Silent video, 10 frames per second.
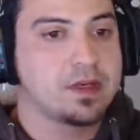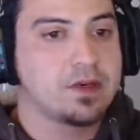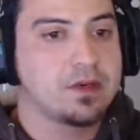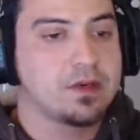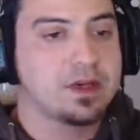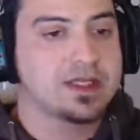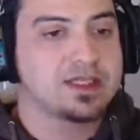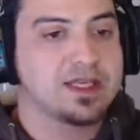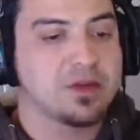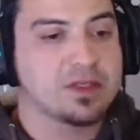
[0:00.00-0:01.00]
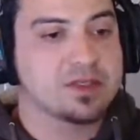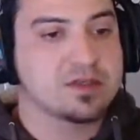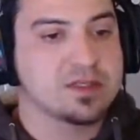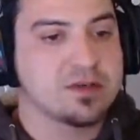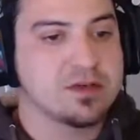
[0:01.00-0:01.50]
well, I guess the other ones,
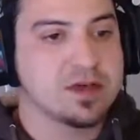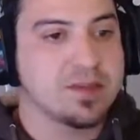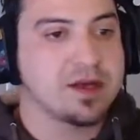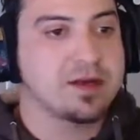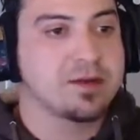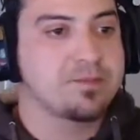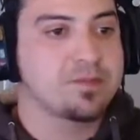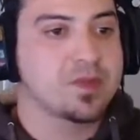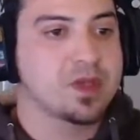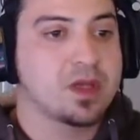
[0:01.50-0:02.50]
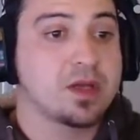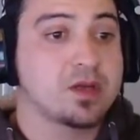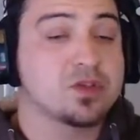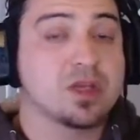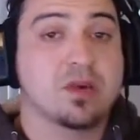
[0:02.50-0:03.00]
it's not going to matter
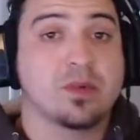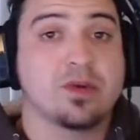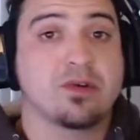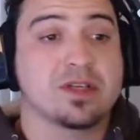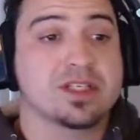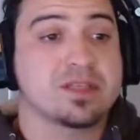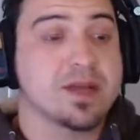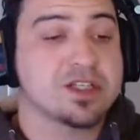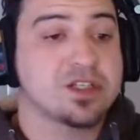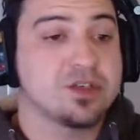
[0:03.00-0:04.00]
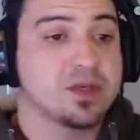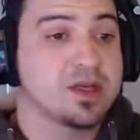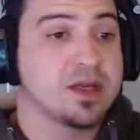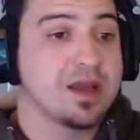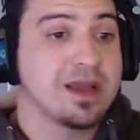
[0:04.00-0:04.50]
because we're not going to smash into it.
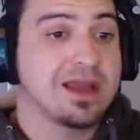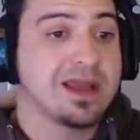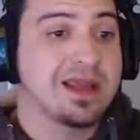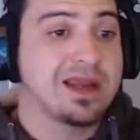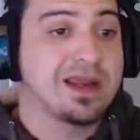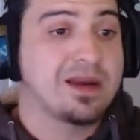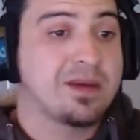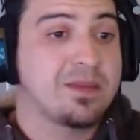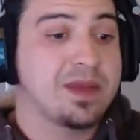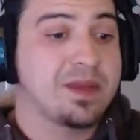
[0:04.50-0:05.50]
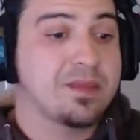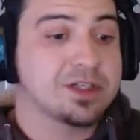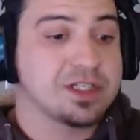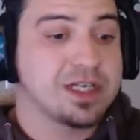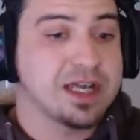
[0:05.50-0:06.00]
Be a
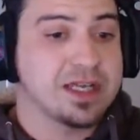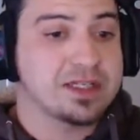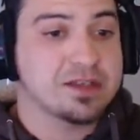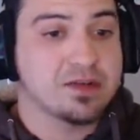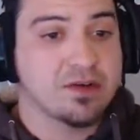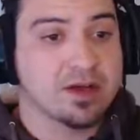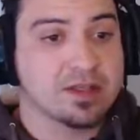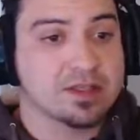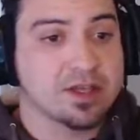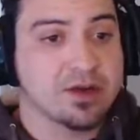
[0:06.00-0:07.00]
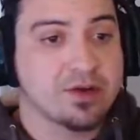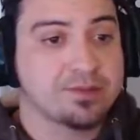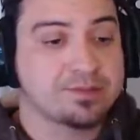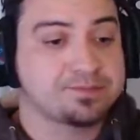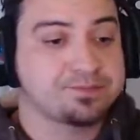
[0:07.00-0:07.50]
bunch of dickheads. All right, so
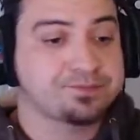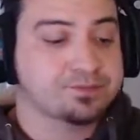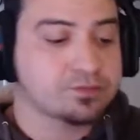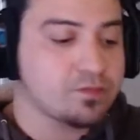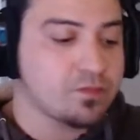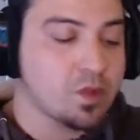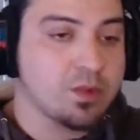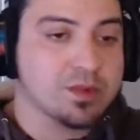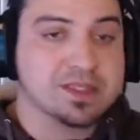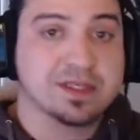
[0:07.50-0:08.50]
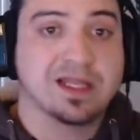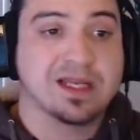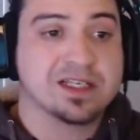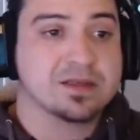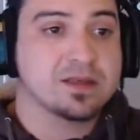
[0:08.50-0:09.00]
we want some
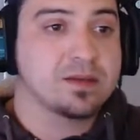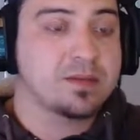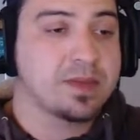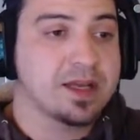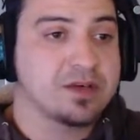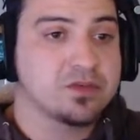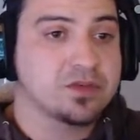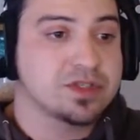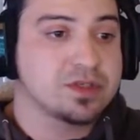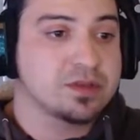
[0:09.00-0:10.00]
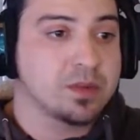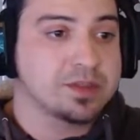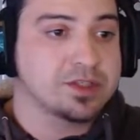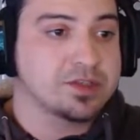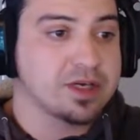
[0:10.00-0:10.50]
glass panels. Well, we're
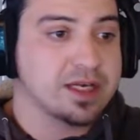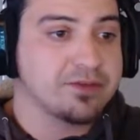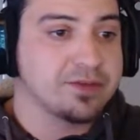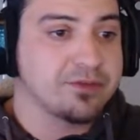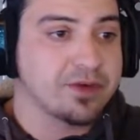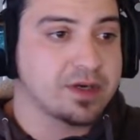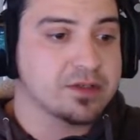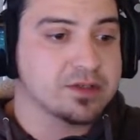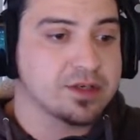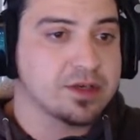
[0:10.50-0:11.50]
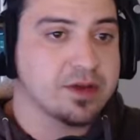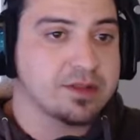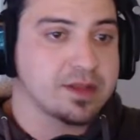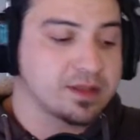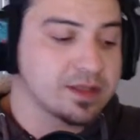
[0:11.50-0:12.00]
just going to cover the front because I don't
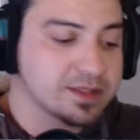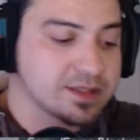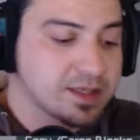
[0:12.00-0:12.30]
think there's